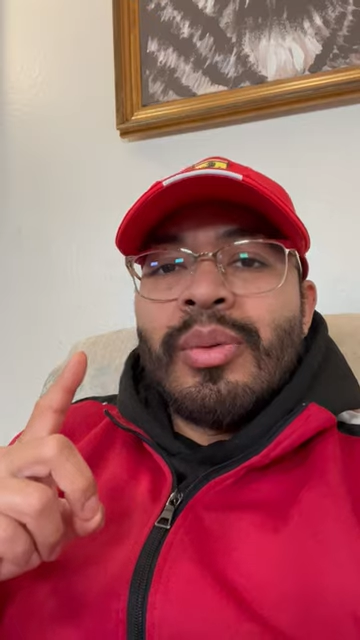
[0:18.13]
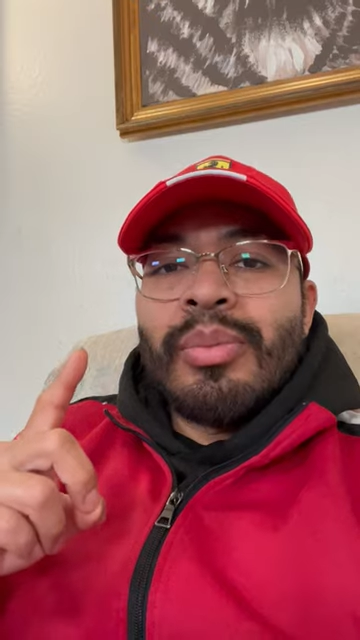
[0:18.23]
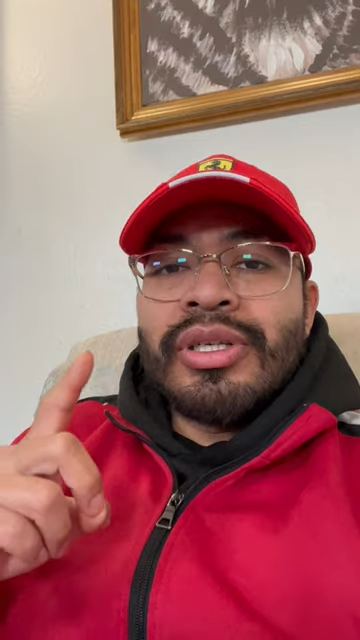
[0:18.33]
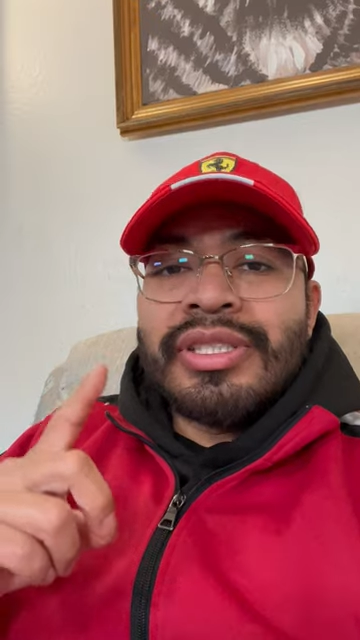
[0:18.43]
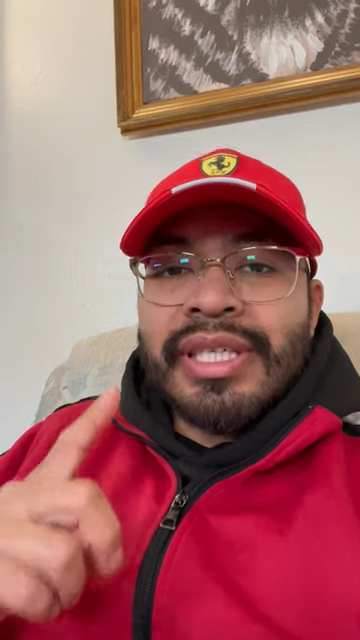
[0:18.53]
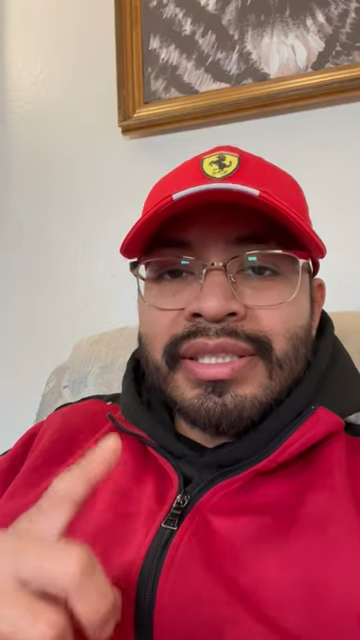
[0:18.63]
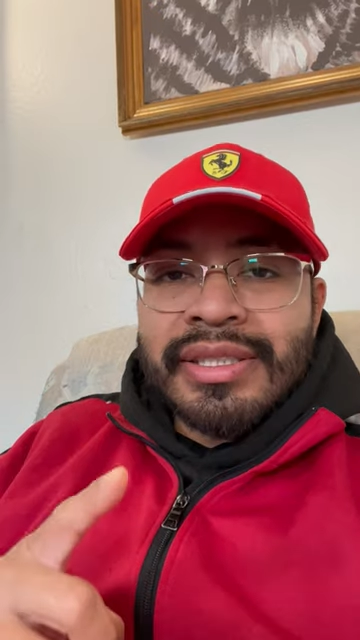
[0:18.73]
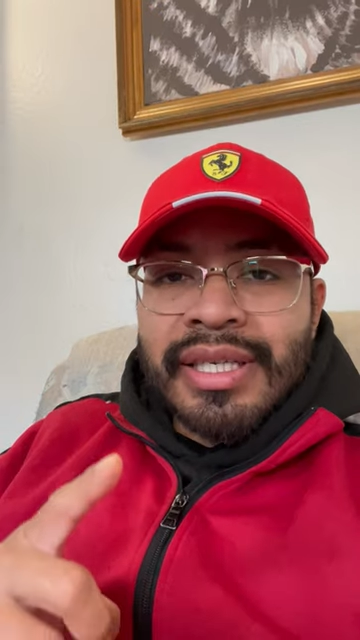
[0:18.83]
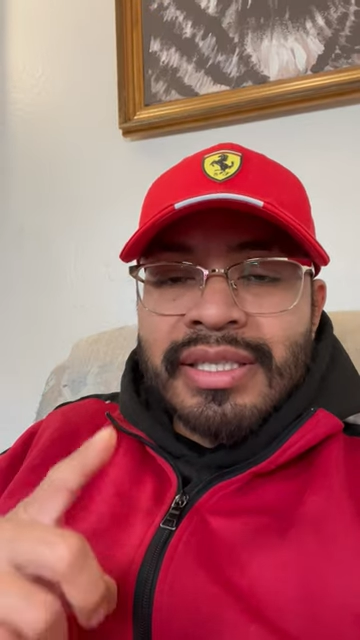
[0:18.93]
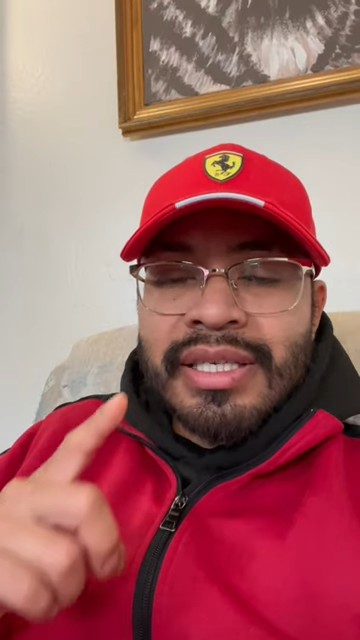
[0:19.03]

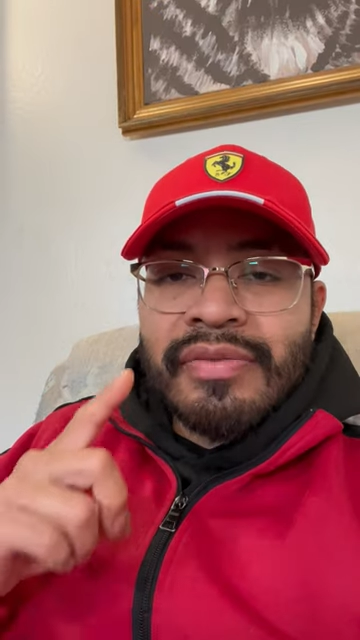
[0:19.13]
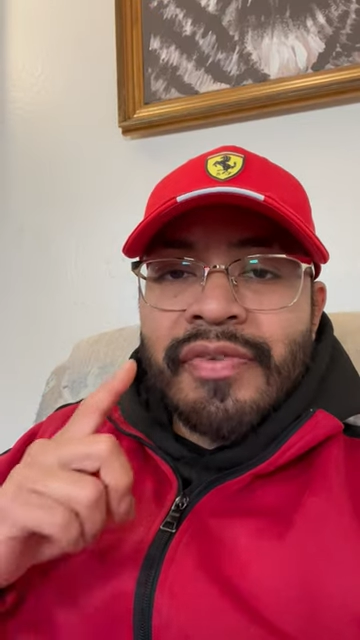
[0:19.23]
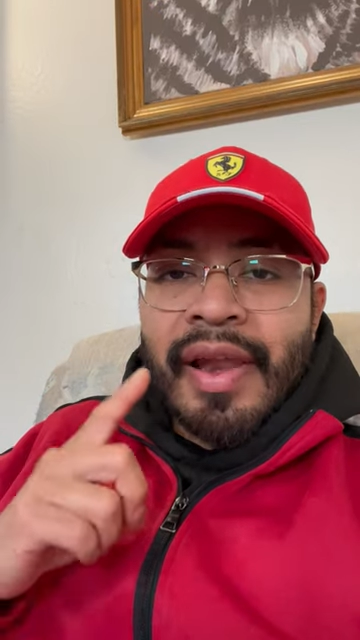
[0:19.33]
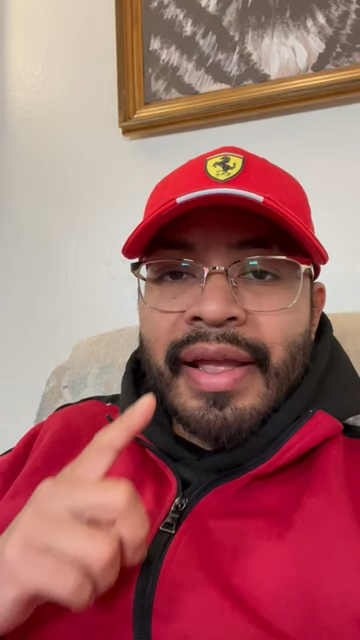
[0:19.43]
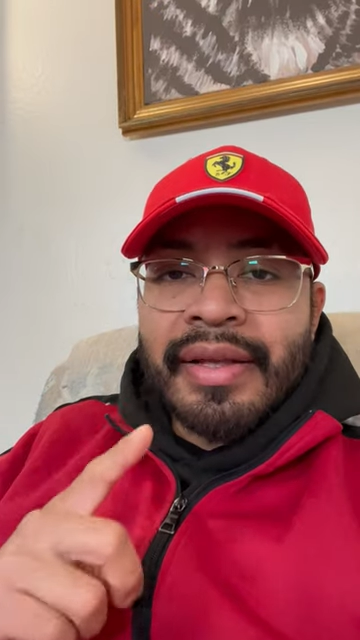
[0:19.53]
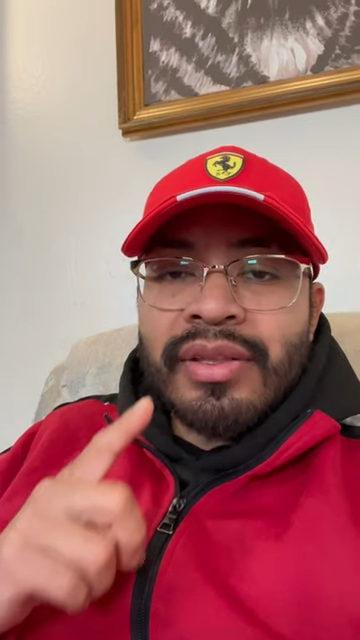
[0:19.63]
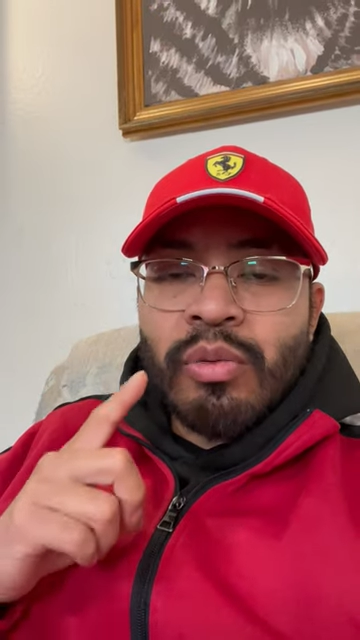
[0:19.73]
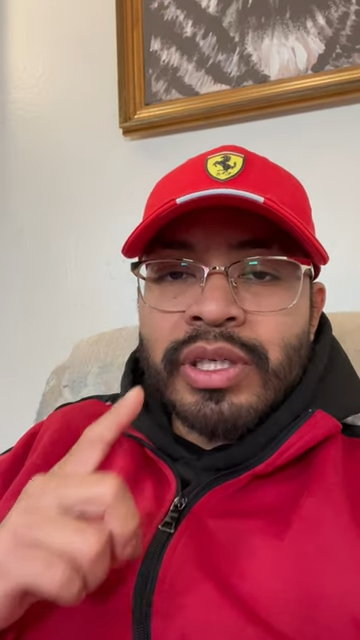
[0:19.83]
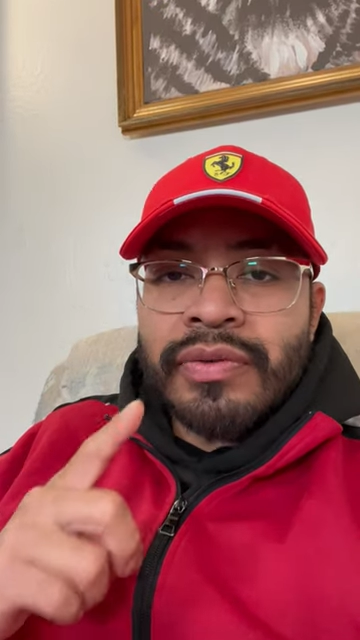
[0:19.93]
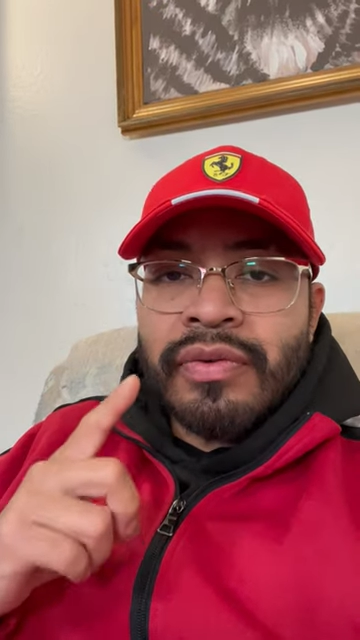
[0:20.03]
Persistence in feeling the
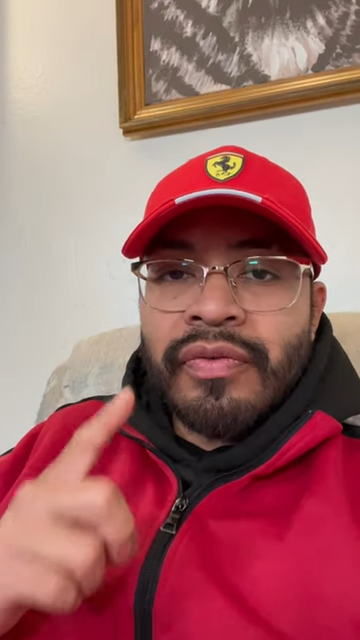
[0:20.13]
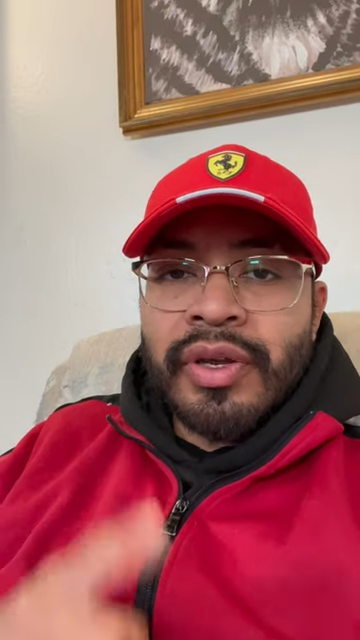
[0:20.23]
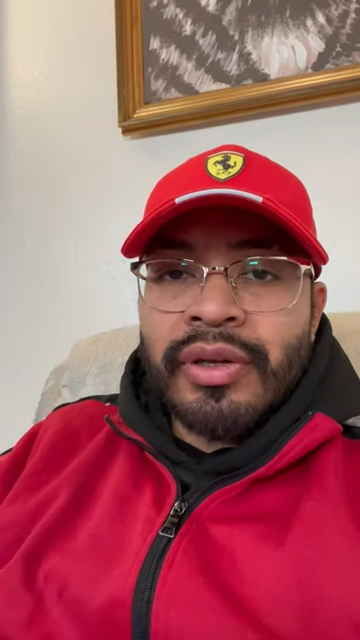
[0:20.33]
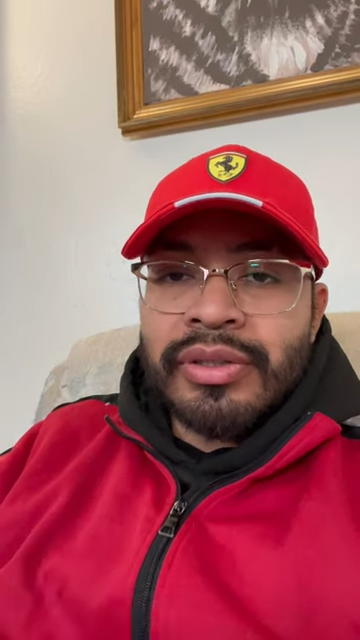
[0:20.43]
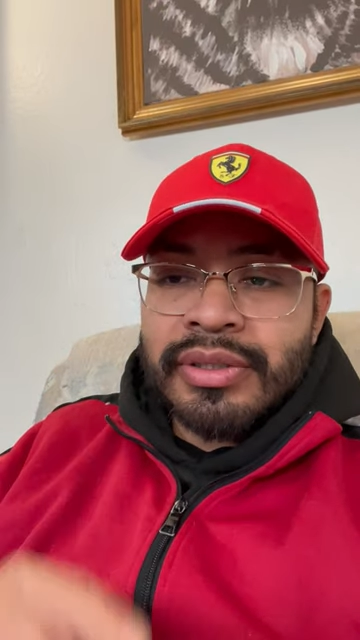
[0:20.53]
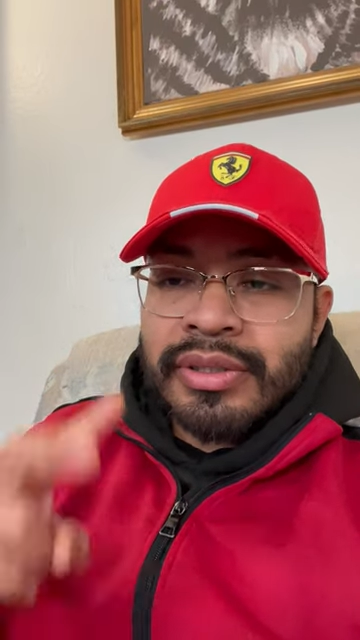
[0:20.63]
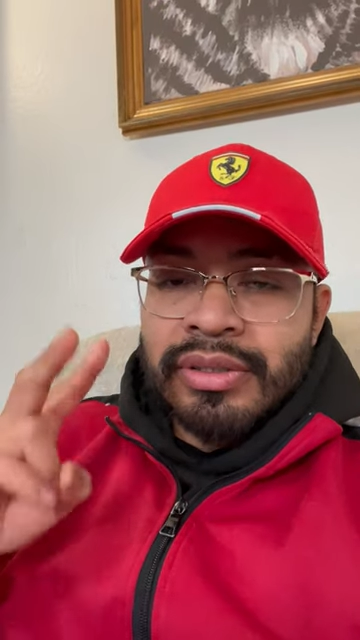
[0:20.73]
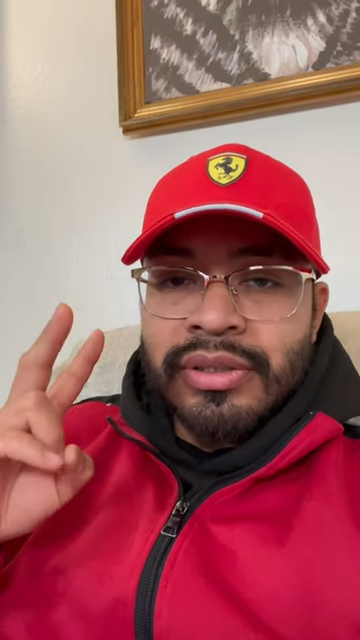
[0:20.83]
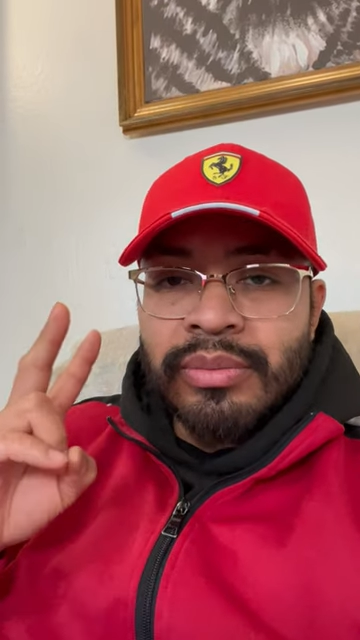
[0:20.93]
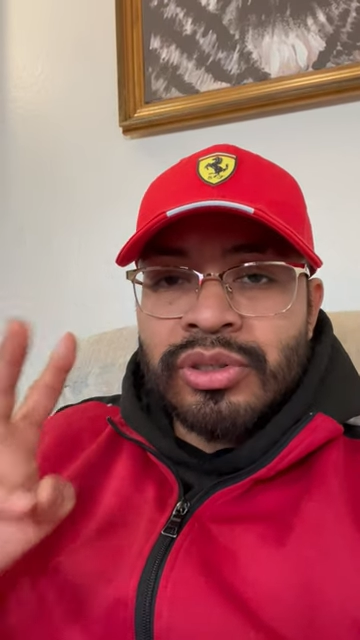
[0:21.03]
wish fulfilled.
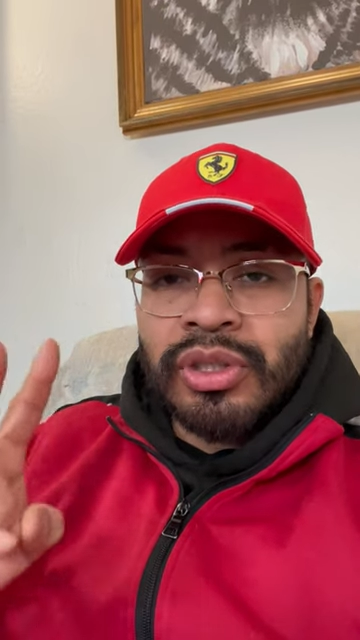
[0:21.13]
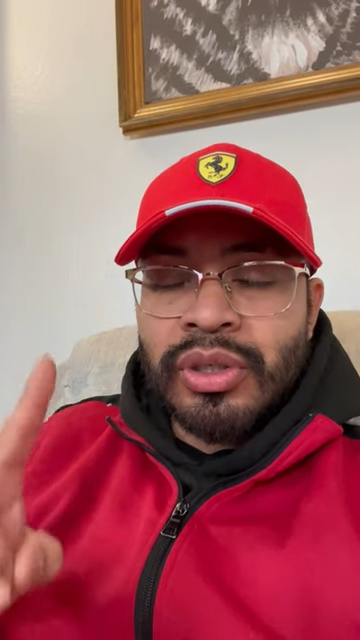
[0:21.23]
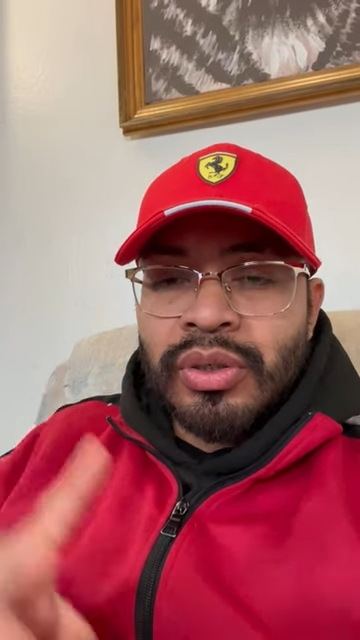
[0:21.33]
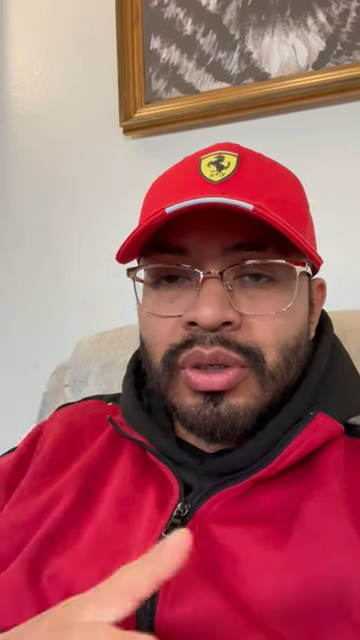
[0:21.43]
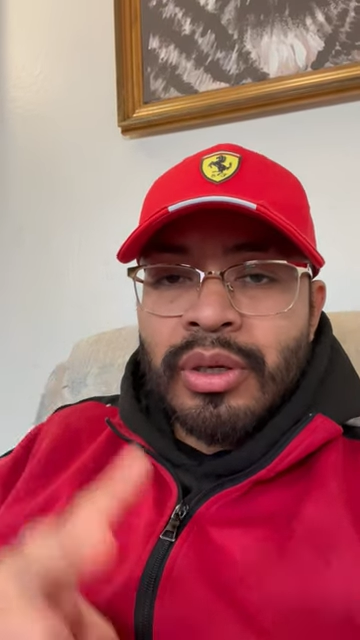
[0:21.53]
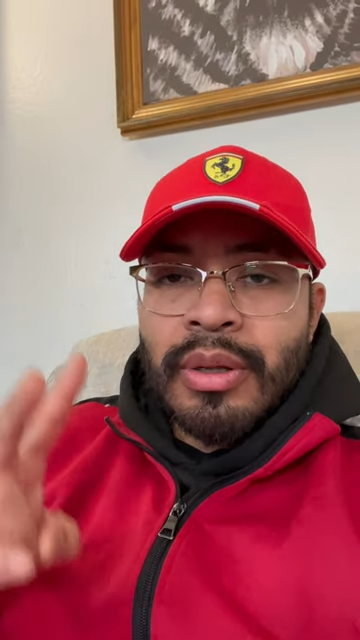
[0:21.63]
Number two,